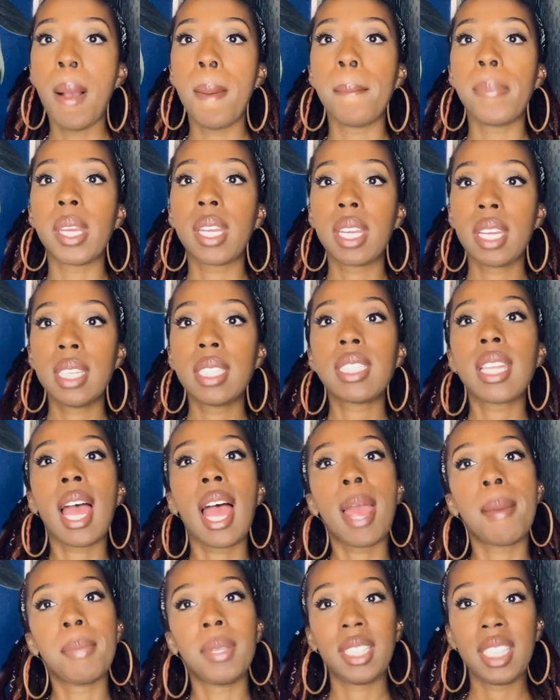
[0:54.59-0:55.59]
because
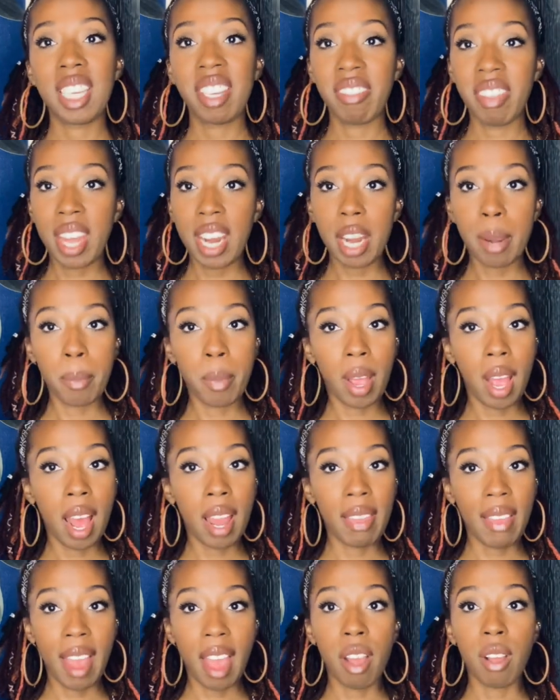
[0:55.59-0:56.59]
I believe that it
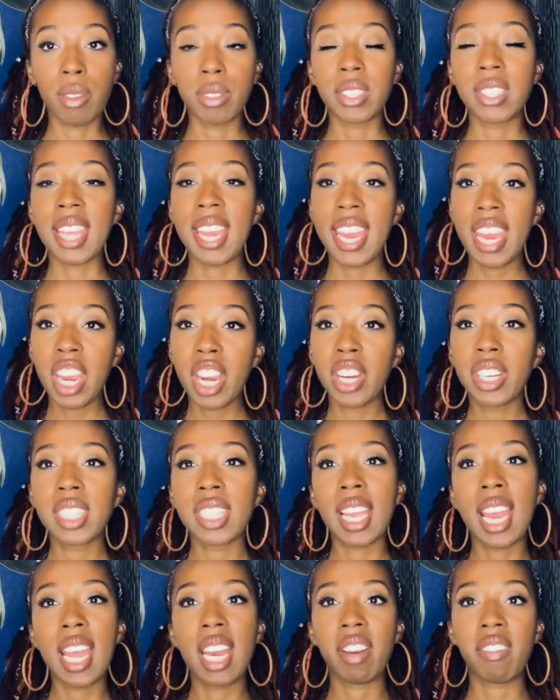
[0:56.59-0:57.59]
allows the hair to
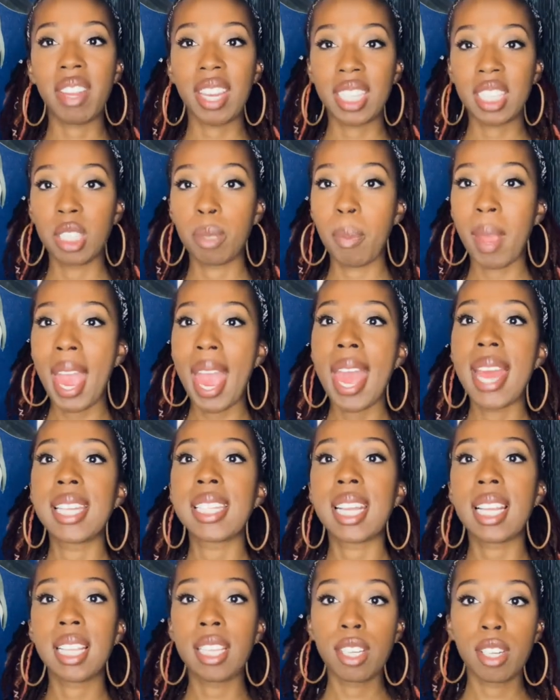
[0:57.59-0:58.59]
kind of expand
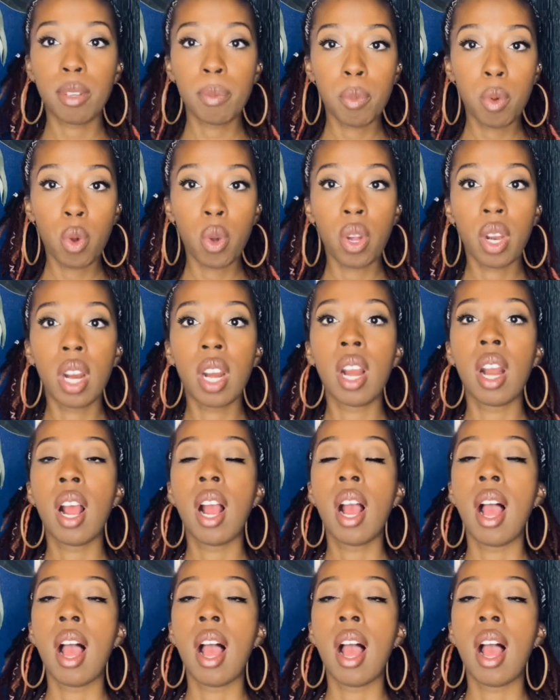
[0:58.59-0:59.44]
a little more.